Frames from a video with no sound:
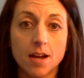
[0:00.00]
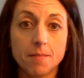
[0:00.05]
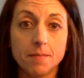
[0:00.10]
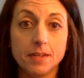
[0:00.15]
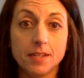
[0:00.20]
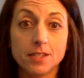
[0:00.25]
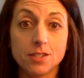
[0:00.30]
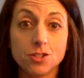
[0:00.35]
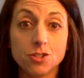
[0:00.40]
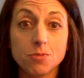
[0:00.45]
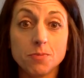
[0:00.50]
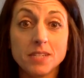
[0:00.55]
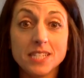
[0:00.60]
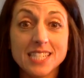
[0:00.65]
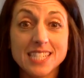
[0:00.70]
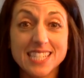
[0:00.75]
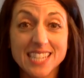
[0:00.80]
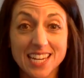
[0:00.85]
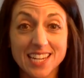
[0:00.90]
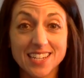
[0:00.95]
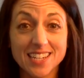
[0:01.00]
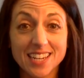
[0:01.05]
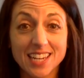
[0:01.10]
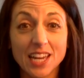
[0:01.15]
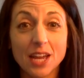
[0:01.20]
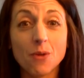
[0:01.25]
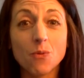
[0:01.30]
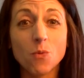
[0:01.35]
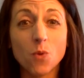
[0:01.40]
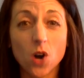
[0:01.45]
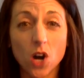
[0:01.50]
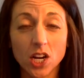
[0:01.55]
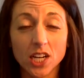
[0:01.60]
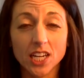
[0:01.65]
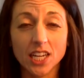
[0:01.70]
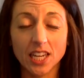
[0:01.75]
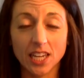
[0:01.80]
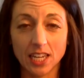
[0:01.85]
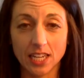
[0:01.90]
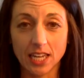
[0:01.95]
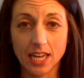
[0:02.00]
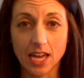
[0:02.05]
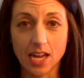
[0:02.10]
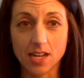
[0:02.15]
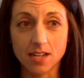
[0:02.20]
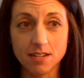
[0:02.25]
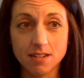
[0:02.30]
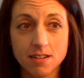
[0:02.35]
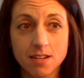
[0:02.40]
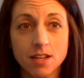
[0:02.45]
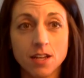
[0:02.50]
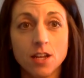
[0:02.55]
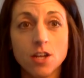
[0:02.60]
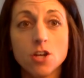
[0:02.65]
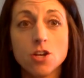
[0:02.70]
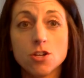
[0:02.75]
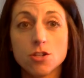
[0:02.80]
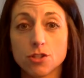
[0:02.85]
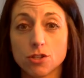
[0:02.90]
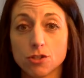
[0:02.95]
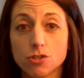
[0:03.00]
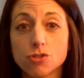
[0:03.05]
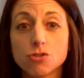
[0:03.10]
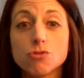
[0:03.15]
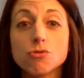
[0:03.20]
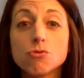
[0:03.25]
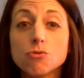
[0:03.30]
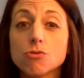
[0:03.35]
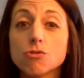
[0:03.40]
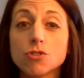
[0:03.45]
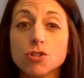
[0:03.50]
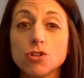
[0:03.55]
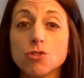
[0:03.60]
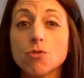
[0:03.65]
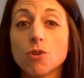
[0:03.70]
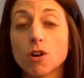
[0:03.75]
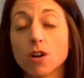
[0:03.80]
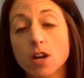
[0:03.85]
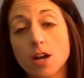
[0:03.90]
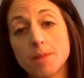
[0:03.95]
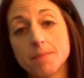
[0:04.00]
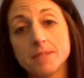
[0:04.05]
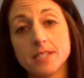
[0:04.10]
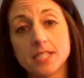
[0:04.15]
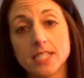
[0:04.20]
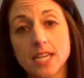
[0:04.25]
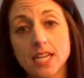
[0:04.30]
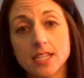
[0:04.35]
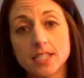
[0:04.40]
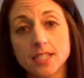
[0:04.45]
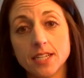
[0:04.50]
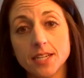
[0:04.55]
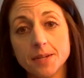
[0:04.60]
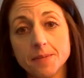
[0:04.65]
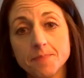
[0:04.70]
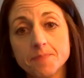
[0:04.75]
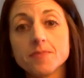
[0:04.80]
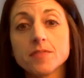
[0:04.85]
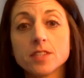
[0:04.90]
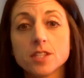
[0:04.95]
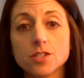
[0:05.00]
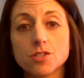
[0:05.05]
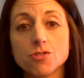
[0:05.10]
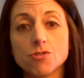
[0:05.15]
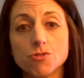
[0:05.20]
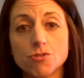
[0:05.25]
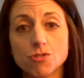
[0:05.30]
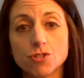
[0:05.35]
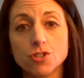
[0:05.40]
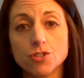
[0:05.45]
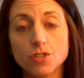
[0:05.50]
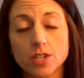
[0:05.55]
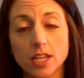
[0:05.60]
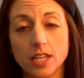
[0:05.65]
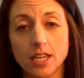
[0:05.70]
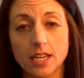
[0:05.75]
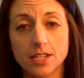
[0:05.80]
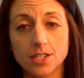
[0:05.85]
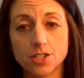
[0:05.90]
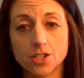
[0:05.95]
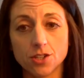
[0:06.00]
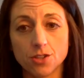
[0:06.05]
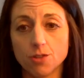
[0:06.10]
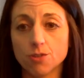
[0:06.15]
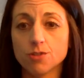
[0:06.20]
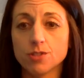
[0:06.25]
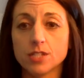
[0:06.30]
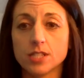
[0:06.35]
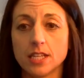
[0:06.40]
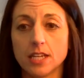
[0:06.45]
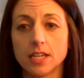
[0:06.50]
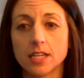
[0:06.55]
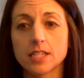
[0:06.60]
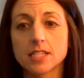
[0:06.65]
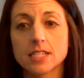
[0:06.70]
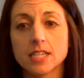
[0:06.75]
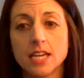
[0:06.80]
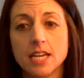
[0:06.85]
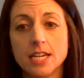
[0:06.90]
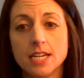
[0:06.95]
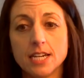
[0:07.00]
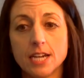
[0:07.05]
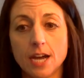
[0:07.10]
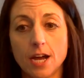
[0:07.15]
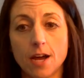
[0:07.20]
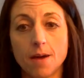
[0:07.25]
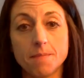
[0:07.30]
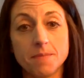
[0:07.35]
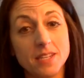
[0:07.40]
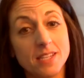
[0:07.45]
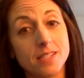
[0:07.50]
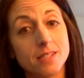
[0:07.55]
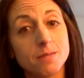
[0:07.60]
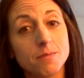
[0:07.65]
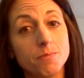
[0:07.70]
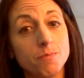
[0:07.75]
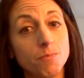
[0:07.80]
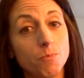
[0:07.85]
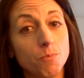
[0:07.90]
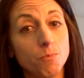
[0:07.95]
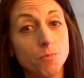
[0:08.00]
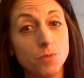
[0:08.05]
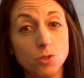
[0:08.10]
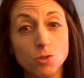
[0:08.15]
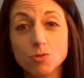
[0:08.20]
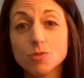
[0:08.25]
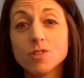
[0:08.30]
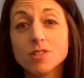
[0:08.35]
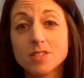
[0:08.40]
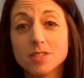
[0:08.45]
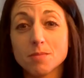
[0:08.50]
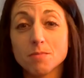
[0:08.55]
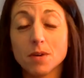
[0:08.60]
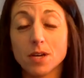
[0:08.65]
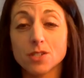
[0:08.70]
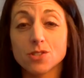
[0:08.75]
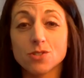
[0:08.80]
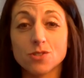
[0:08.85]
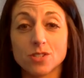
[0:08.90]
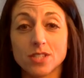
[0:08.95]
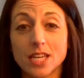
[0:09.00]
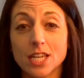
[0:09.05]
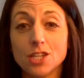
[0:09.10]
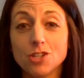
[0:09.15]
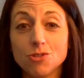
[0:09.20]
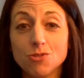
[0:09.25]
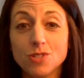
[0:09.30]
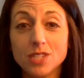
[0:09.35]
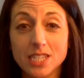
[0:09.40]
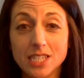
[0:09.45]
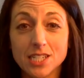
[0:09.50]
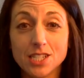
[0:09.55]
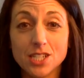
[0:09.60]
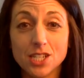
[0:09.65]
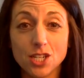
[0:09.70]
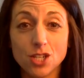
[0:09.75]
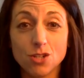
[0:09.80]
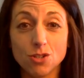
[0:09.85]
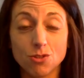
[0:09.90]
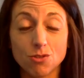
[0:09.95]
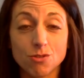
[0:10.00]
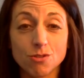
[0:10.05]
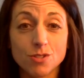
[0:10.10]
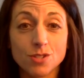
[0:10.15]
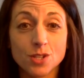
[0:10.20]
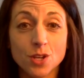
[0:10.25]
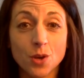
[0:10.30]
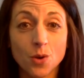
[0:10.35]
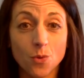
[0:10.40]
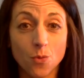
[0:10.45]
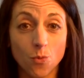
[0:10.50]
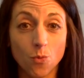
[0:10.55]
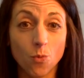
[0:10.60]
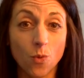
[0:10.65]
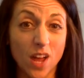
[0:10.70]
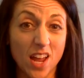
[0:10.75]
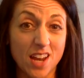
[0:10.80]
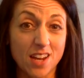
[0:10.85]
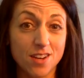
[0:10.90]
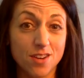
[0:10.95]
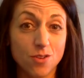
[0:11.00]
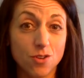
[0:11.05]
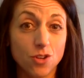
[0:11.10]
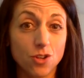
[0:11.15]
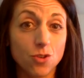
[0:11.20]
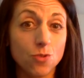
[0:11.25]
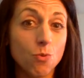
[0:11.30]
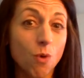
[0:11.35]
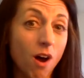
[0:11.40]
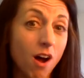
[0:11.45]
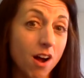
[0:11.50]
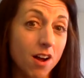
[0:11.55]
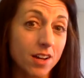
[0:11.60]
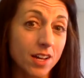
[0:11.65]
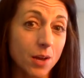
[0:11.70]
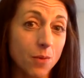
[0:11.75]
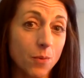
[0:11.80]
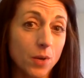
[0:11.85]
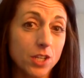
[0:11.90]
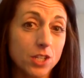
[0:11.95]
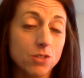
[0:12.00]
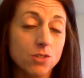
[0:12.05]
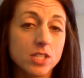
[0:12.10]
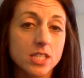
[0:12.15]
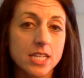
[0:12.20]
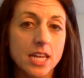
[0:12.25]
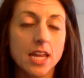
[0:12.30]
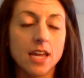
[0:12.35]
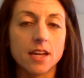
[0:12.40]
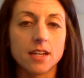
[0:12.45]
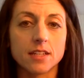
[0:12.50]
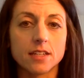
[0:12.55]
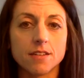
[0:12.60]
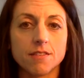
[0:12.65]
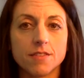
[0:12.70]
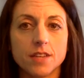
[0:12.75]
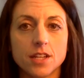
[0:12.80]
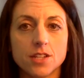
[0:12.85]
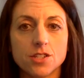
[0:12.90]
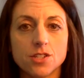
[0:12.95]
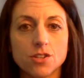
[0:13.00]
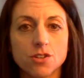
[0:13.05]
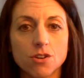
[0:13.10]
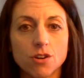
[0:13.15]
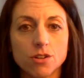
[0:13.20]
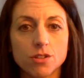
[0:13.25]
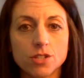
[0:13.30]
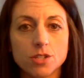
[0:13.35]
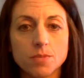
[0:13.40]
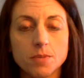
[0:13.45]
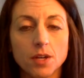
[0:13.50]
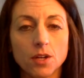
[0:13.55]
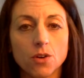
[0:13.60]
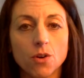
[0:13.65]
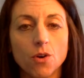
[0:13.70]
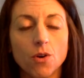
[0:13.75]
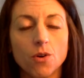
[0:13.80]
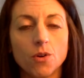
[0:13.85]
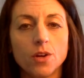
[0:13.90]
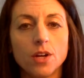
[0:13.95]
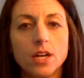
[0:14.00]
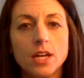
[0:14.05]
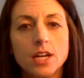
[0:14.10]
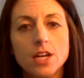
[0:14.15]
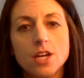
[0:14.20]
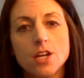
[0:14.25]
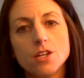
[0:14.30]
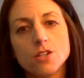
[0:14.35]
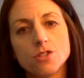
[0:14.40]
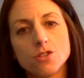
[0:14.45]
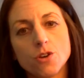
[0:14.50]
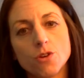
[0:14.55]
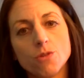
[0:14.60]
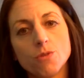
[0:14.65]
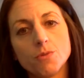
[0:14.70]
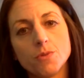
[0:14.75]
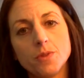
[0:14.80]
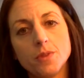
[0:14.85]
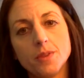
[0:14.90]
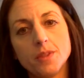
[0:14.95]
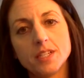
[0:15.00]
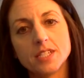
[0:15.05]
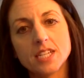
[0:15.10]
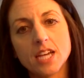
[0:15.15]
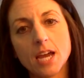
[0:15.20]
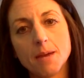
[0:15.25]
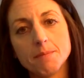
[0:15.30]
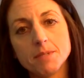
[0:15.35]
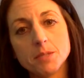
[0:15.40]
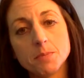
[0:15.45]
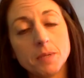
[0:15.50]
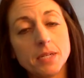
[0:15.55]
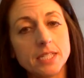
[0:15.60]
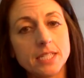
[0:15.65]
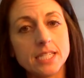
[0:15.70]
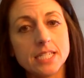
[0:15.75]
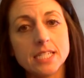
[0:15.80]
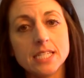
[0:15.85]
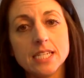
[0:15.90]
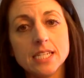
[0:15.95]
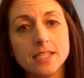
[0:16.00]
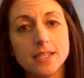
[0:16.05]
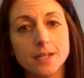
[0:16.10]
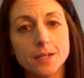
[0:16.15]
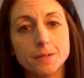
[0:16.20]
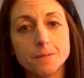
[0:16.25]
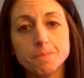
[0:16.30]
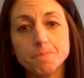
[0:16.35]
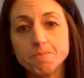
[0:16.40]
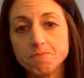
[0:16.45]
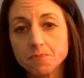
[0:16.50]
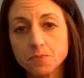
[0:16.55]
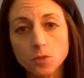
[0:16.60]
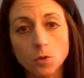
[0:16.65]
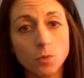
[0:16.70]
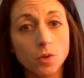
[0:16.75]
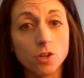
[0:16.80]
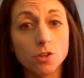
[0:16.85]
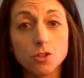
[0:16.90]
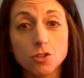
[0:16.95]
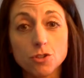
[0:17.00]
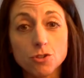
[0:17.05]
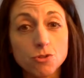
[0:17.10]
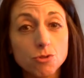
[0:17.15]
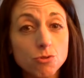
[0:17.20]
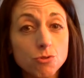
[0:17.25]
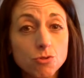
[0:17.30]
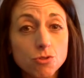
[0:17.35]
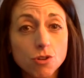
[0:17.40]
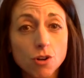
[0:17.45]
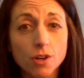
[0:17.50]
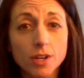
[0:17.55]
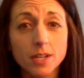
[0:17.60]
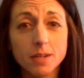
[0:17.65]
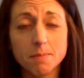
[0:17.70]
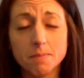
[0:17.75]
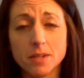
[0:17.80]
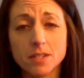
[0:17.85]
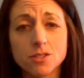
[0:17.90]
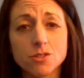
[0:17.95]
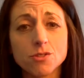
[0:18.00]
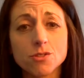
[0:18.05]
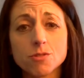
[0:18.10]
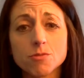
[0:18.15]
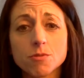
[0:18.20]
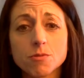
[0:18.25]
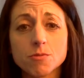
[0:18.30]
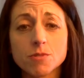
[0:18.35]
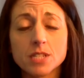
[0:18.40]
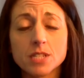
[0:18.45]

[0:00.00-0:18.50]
is to be standing and walking again, the sooner you are up standing, the sooner you can get to those things. This uses the muscles that you need to use when you walk and when you stand, if that's your ultimate goal. So the time spent seated, we don't use our hip muscles when we're